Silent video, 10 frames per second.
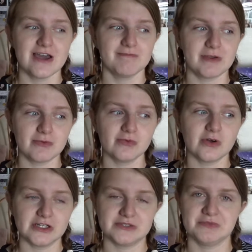People
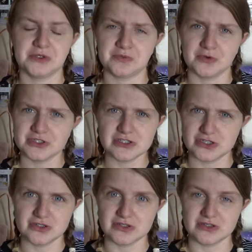will ask me, what did
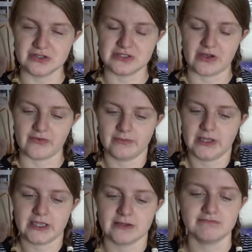you do to yourself? I'm
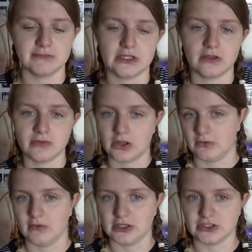like, I don't know,
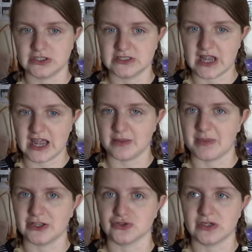I just had a
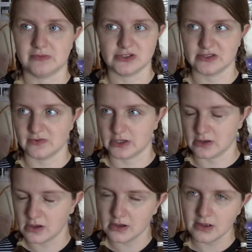bad dream or
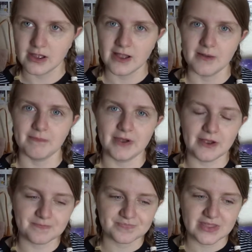something.
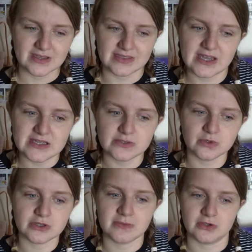But that is
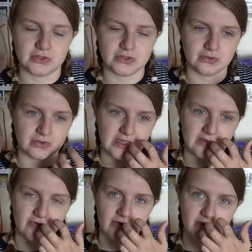one emotional
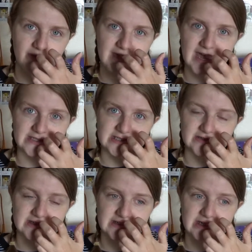thing from
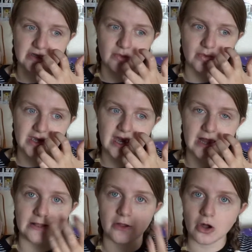cancer, is that you will get
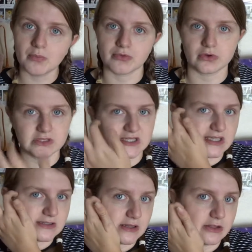a lot of
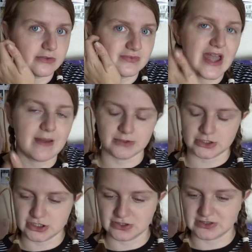bruises, a lot of
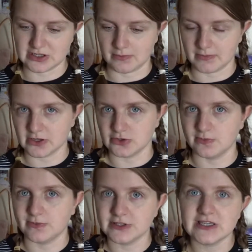damage to yourself because your
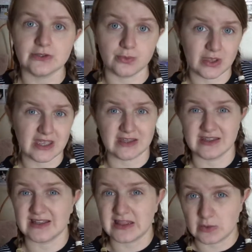body is weaker
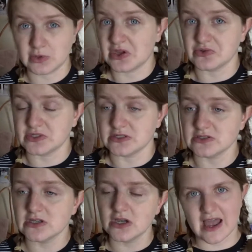than anyone
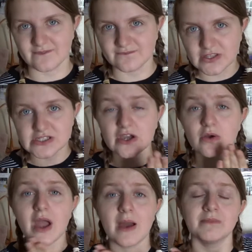else's. I have
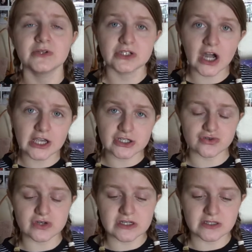physio and
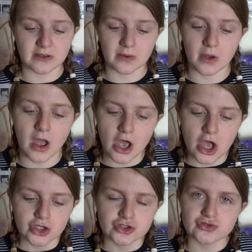podiatry to
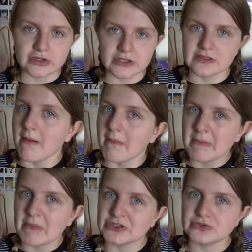strengthen up my
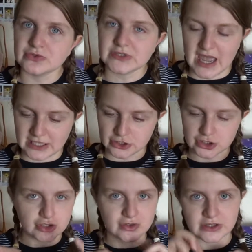muscles and
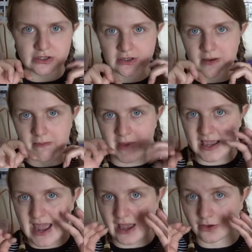to strengthen up
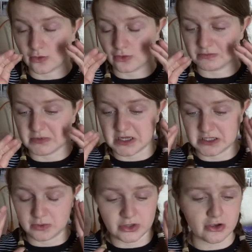my ankles, because when